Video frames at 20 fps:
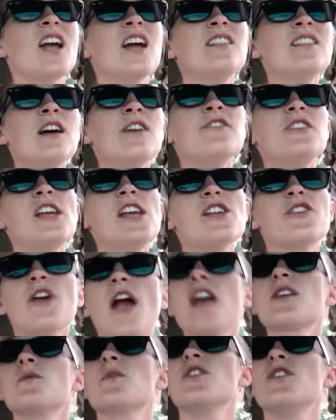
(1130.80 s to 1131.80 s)
I'd love to
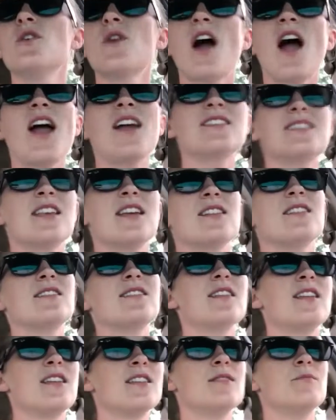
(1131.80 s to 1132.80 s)
interact with you guys
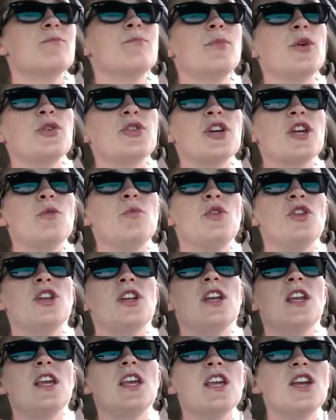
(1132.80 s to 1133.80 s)
and build a
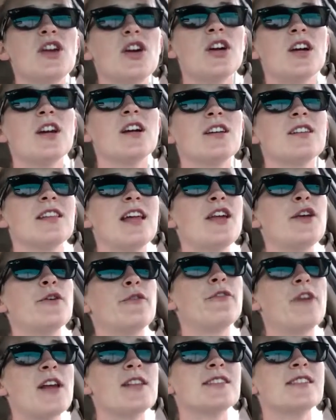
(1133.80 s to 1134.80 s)
community here. Let your
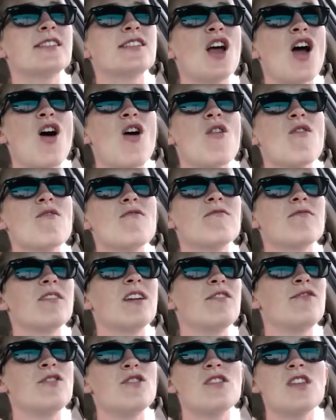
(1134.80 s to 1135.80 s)
friends know
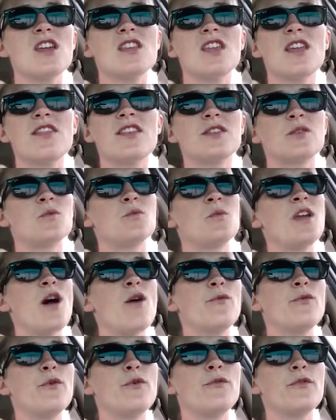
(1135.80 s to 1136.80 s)
if you think that this would be
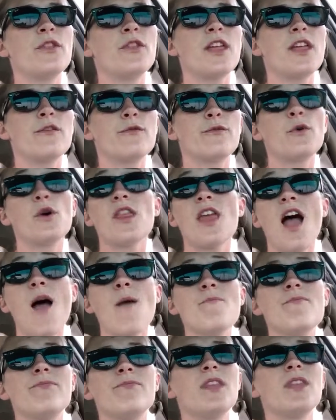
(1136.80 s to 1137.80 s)
helpful for
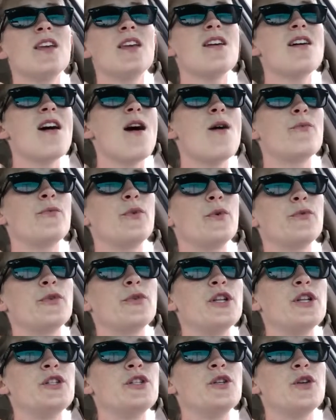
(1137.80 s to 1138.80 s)
them. Feel
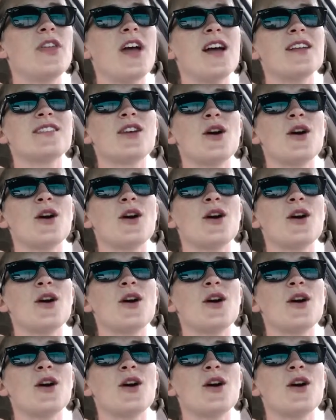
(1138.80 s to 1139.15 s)
free to do that.